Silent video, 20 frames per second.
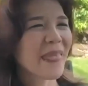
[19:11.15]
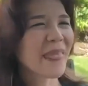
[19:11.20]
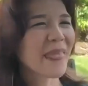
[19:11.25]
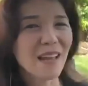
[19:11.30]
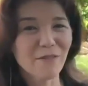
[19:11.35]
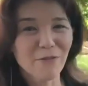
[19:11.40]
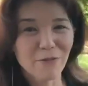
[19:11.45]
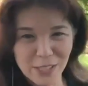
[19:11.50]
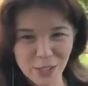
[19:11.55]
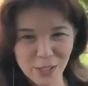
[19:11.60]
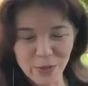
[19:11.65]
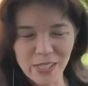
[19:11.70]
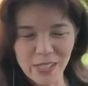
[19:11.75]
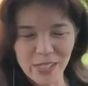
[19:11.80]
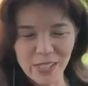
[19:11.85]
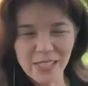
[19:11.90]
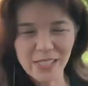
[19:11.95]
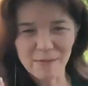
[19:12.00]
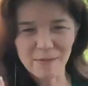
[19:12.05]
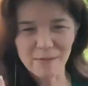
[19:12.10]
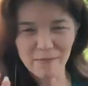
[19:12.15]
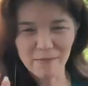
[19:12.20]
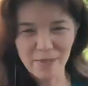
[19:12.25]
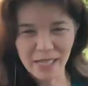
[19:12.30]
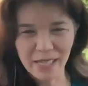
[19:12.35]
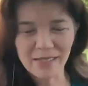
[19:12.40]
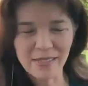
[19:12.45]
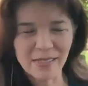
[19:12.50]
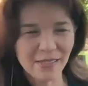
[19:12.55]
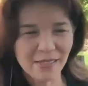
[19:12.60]
and frustrates us and
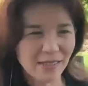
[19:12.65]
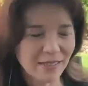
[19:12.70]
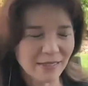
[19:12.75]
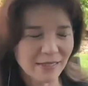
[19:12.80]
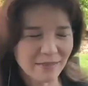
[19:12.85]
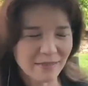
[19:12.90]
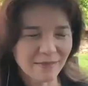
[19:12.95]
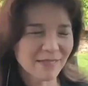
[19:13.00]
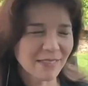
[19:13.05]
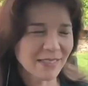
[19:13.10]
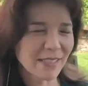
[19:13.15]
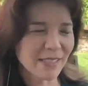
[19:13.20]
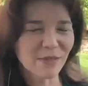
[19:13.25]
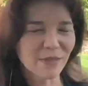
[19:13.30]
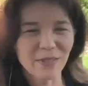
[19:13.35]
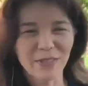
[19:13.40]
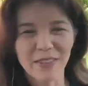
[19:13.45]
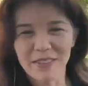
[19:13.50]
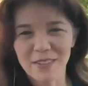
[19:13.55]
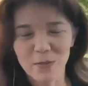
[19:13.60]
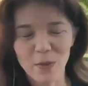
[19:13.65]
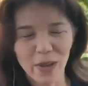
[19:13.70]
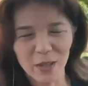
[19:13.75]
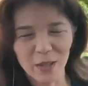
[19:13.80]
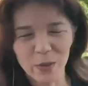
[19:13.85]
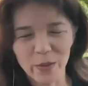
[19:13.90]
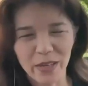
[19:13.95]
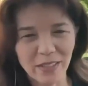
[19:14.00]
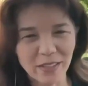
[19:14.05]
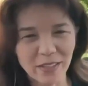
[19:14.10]
makes us, just want to
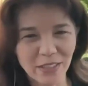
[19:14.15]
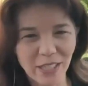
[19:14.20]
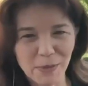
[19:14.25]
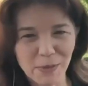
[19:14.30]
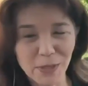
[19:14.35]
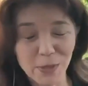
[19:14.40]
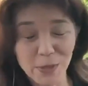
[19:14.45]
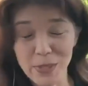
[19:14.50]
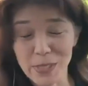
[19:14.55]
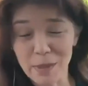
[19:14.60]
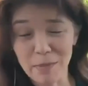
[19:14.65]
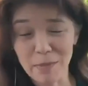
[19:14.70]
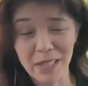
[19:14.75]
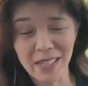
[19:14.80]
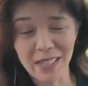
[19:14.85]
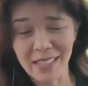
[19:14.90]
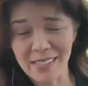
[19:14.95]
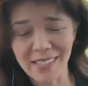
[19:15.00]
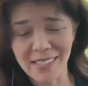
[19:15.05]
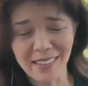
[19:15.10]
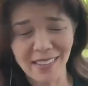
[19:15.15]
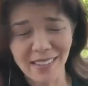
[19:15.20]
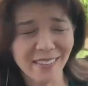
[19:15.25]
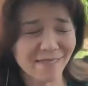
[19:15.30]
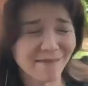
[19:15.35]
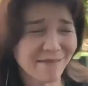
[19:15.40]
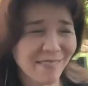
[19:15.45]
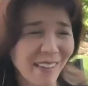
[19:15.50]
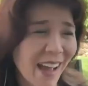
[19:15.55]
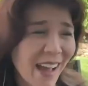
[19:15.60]
quit our jobs and do something easy
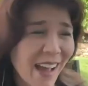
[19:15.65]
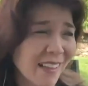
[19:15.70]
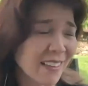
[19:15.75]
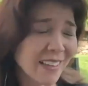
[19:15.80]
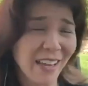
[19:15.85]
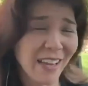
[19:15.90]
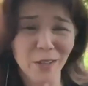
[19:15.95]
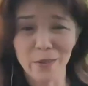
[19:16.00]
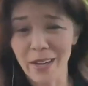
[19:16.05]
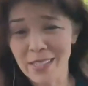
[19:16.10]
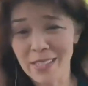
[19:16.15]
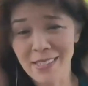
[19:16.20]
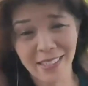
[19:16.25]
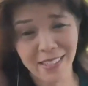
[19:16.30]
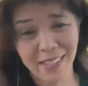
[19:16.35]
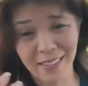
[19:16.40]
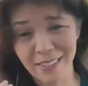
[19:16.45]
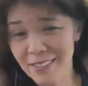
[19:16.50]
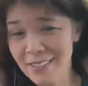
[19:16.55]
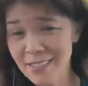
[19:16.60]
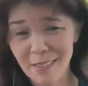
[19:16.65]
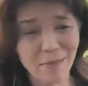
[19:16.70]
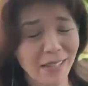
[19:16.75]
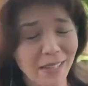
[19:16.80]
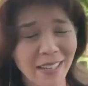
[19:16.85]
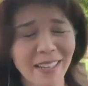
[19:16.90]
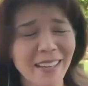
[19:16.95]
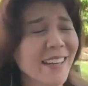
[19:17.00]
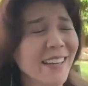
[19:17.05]
like alligator wrestling or something.